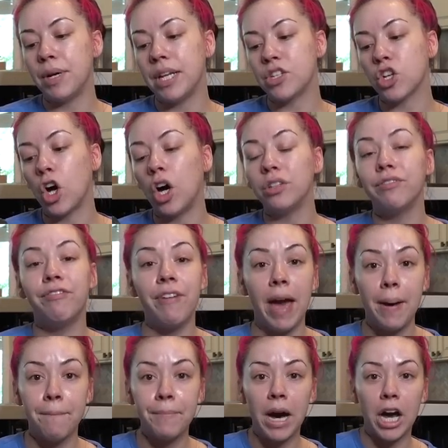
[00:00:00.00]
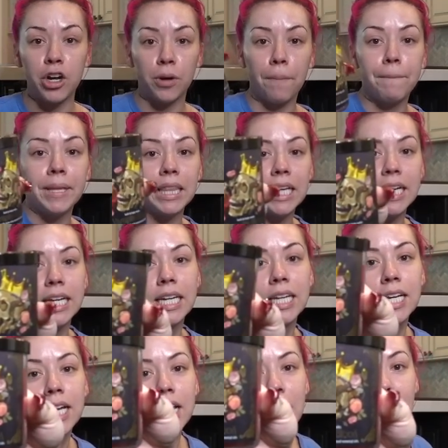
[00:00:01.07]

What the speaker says: but it's called Vampire Blood.